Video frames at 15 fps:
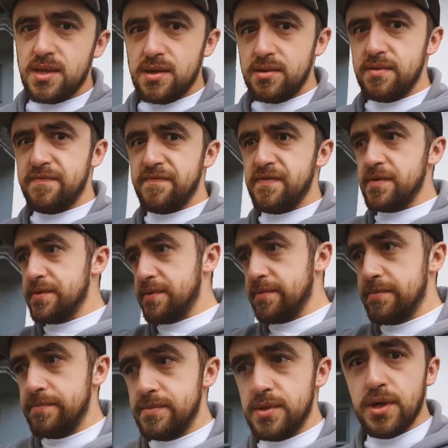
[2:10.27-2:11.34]
they
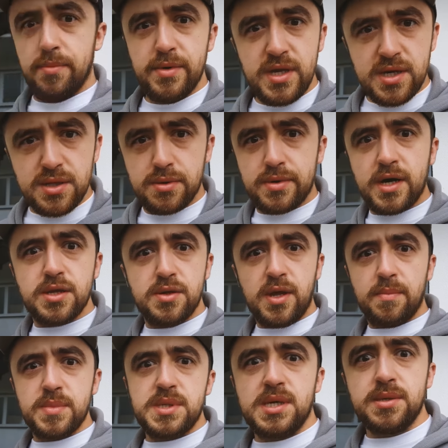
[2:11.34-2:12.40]
feel Dominic Toretto
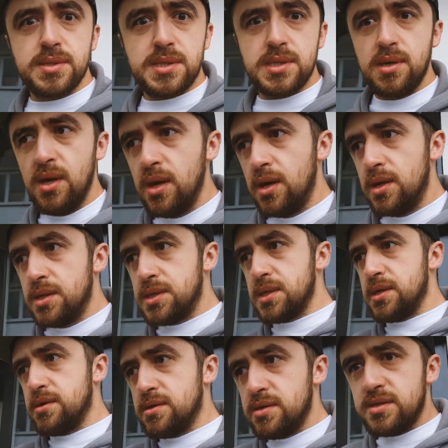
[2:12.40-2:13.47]
themselves.
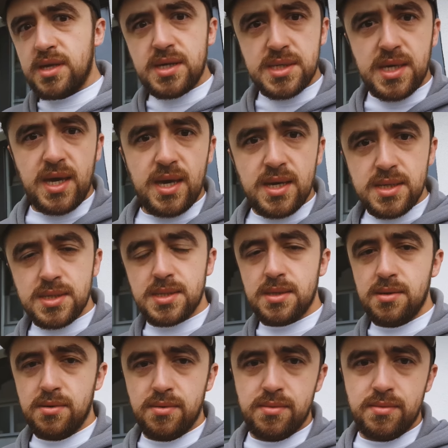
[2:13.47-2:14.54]
So in this case,